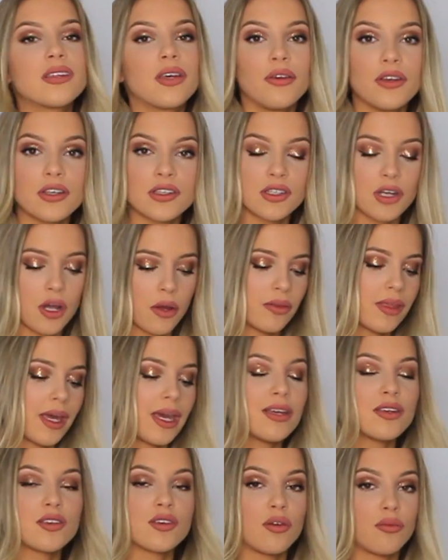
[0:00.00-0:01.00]
Serious note,
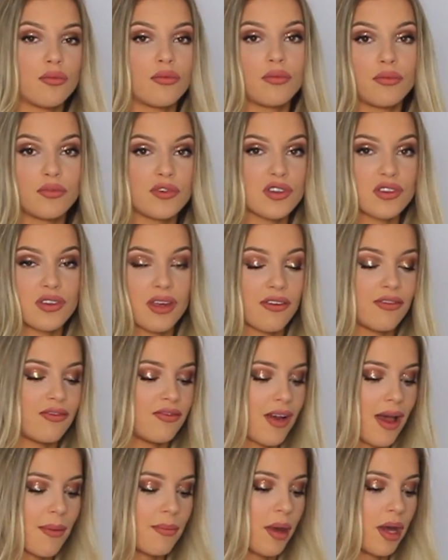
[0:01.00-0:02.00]
that is just a
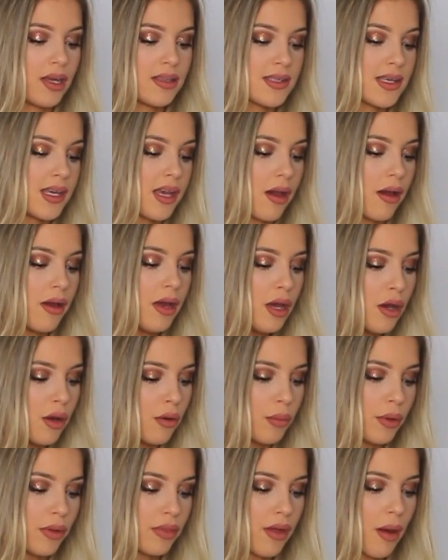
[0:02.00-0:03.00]
fab idea
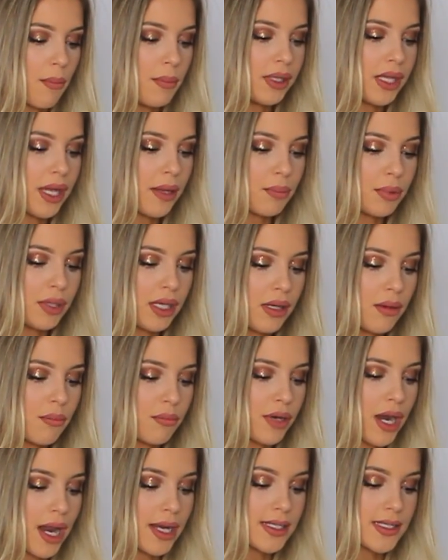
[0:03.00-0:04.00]
with labeling
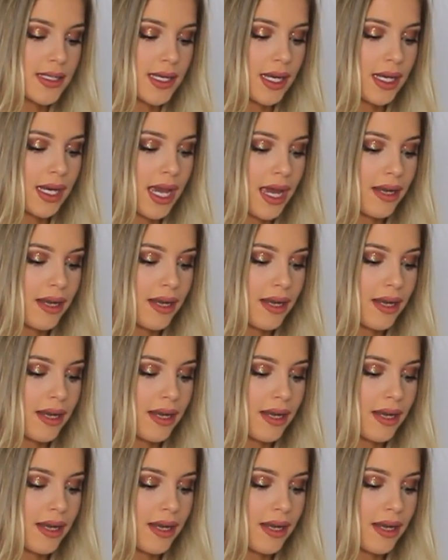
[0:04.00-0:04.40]
and branding,